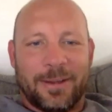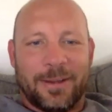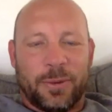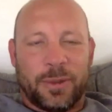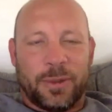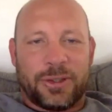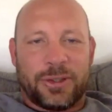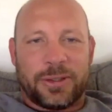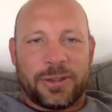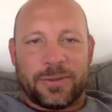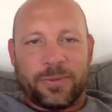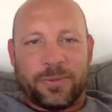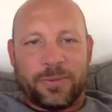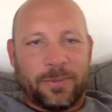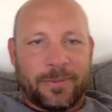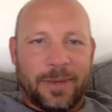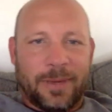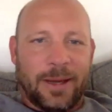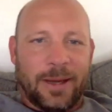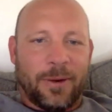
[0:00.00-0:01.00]
which is,
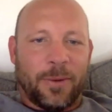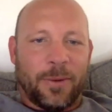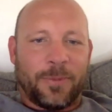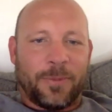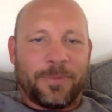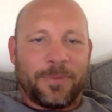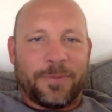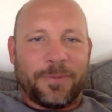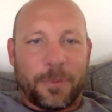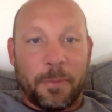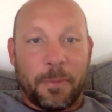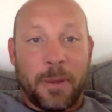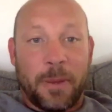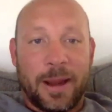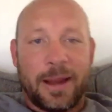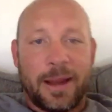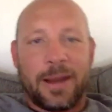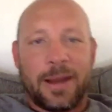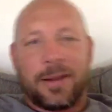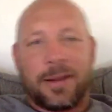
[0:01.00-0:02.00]
for
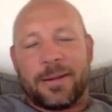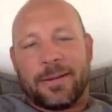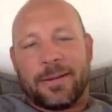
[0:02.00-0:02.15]
me,